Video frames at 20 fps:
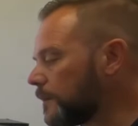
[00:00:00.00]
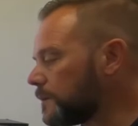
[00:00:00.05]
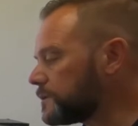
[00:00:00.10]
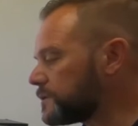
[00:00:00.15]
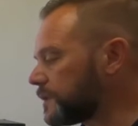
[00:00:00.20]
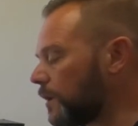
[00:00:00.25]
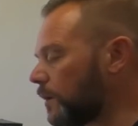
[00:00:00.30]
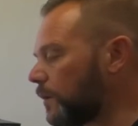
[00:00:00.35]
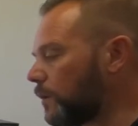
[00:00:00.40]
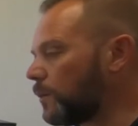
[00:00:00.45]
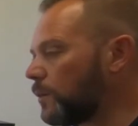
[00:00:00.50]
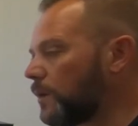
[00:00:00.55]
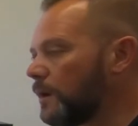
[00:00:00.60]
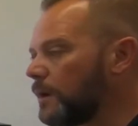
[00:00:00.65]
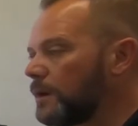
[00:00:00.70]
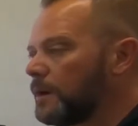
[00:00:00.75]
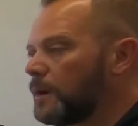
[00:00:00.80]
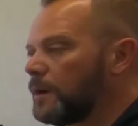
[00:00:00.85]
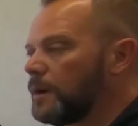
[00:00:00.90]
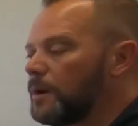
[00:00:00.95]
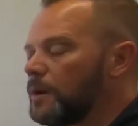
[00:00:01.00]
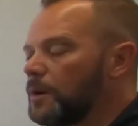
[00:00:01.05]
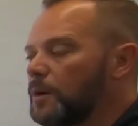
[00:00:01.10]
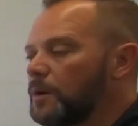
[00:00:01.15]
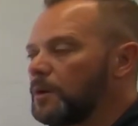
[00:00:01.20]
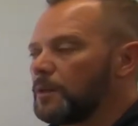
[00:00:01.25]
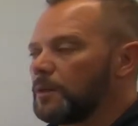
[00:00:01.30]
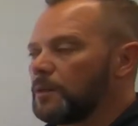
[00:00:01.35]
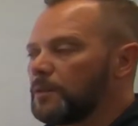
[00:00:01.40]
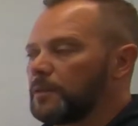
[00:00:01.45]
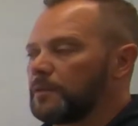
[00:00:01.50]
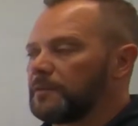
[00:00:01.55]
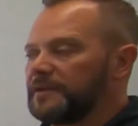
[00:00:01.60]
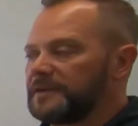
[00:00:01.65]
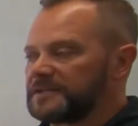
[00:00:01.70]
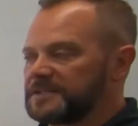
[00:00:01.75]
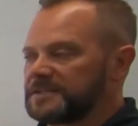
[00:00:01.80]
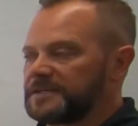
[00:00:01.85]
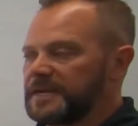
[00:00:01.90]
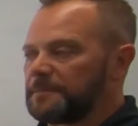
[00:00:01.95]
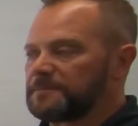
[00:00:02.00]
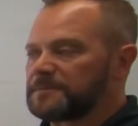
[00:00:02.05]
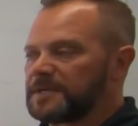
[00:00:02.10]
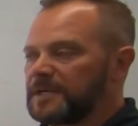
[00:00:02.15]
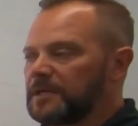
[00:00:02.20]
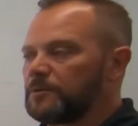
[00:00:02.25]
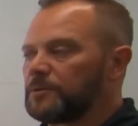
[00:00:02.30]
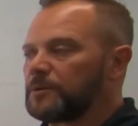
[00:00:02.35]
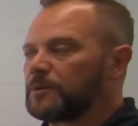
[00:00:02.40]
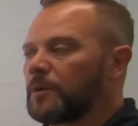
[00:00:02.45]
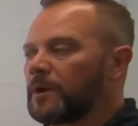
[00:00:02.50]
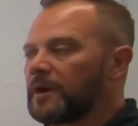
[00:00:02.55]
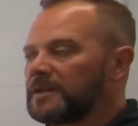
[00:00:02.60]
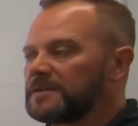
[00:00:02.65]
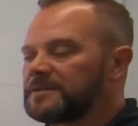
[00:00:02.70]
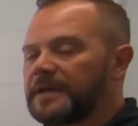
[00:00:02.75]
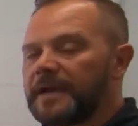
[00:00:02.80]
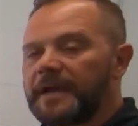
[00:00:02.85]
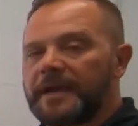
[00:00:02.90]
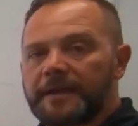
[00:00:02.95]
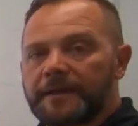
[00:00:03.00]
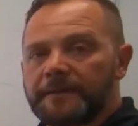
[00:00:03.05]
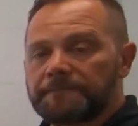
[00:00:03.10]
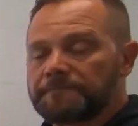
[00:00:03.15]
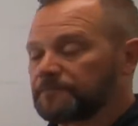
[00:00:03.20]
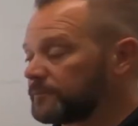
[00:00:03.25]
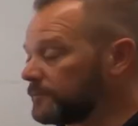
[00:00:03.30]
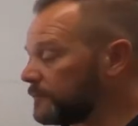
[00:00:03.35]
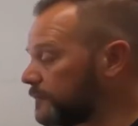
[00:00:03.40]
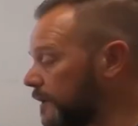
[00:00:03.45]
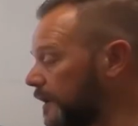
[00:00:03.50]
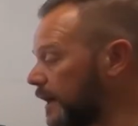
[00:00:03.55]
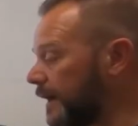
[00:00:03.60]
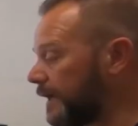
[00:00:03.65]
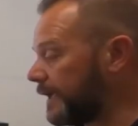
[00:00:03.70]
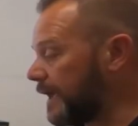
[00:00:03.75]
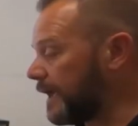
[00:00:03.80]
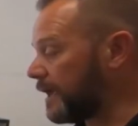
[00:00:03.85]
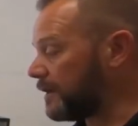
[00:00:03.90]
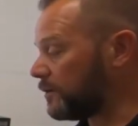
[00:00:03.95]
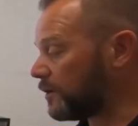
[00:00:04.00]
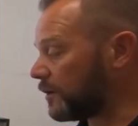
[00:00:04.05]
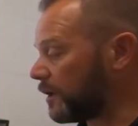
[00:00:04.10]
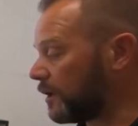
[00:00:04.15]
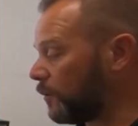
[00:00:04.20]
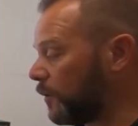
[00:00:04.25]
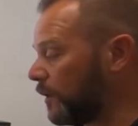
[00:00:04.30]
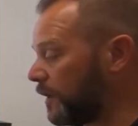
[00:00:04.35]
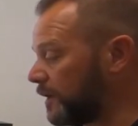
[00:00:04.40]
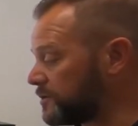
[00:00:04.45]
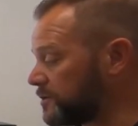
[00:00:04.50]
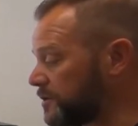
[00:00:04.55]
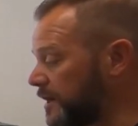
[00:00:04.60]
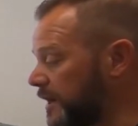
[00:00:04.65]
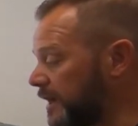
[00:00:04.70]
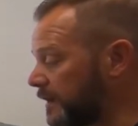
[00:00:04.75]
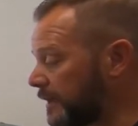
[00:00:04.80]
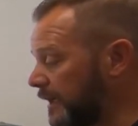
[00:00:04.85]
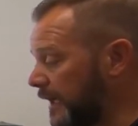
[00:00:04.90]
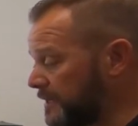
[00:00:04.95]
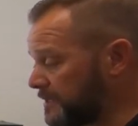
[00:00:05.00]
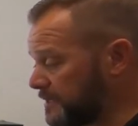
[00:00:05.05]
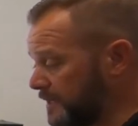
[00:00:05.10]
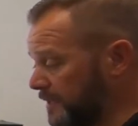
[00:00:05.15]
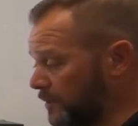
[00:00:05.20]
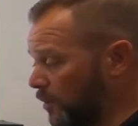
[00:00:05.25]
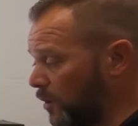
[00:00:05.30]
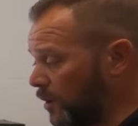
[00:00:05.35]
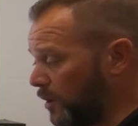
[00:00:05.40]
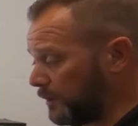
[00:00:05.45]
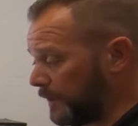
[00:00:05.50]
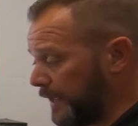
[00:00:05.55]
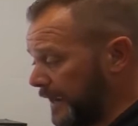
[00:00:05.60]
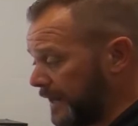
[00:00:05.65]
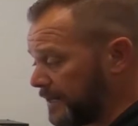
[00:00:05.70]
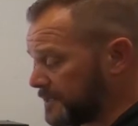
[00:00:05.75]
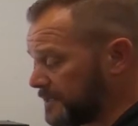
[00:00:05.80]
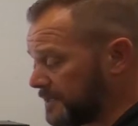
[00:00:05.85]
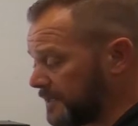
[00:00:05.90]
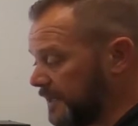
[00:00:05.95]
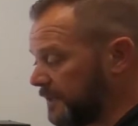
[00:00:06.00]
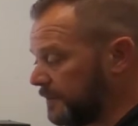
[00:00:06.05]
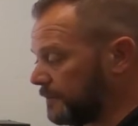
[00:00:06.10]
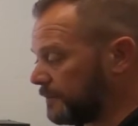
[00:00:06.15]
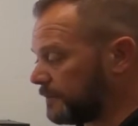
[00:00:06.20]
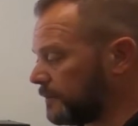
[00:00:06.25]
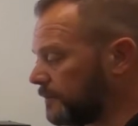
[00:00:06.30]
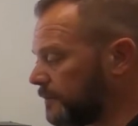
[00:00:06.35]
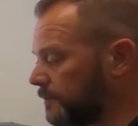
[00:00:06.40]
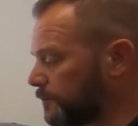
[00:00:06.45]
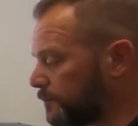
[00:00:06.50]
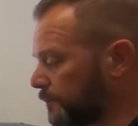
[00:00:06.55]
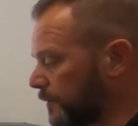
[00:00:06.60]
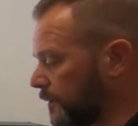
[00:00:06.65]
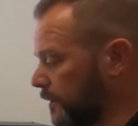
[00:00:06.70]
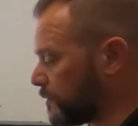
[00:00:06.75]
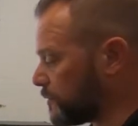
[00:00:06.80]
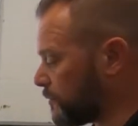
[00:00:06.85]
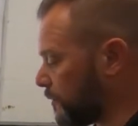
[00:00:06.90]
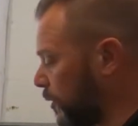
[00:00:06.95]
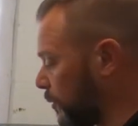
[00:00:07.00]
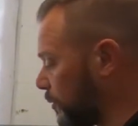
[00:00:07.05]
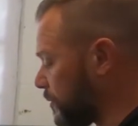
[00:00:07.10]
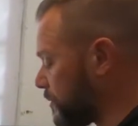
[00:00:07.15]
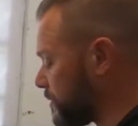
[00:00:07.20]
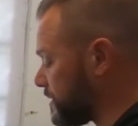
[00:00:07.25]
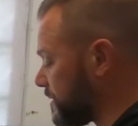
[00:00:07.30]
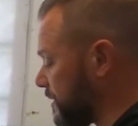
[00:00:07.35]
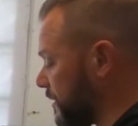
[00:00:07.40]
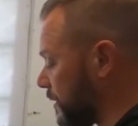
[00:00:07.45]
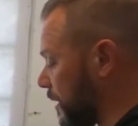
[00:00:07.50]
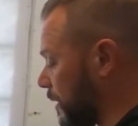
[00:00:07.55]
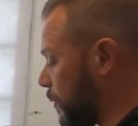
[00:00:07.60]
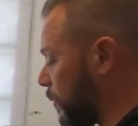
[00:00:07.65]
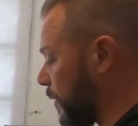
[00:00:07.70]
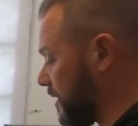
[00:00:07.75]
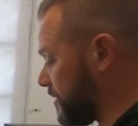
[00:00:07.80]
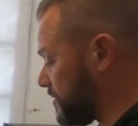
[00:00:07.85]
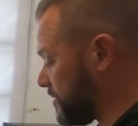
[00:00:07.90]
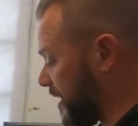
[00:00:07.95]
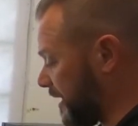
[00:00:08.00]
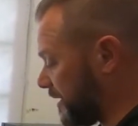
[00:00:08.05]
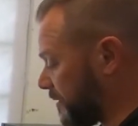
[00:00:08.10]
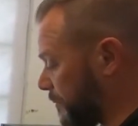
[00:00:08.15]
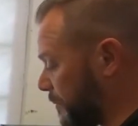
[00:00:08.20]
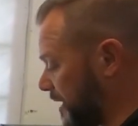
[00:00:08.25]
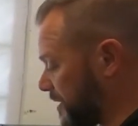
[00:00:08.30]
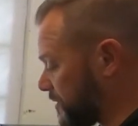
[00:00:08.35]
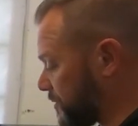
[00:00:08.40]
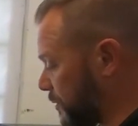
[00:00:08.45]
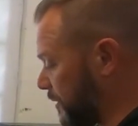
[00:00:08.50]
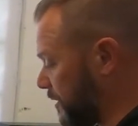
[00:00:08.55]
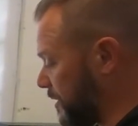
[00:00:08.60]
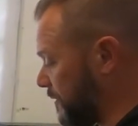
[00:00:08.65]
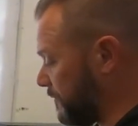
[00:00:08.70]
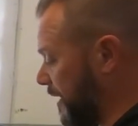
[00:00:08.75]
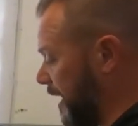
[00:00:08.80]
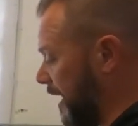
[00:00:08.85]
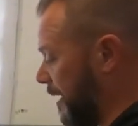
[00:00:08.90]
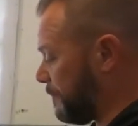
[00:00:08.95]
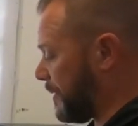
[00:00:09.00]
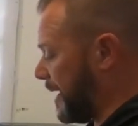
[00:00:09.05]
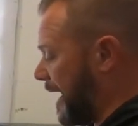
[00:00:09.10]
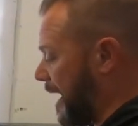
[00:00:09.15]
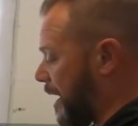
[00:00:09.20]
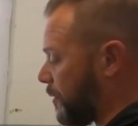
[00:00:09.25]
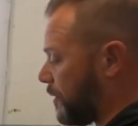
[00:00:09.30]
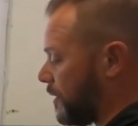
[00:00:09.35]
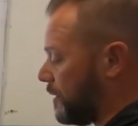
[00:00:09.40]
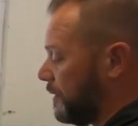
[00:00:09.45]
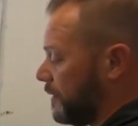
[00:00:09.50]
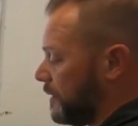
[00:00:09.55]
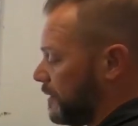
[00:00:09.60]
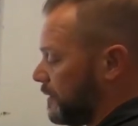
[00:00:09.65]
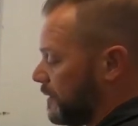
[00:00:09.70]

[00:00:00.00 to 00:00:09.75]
So the steps that you would want to take, again, you're going to want to check, as in all legacy controllers, you're going to want to check to make sure that you've got power.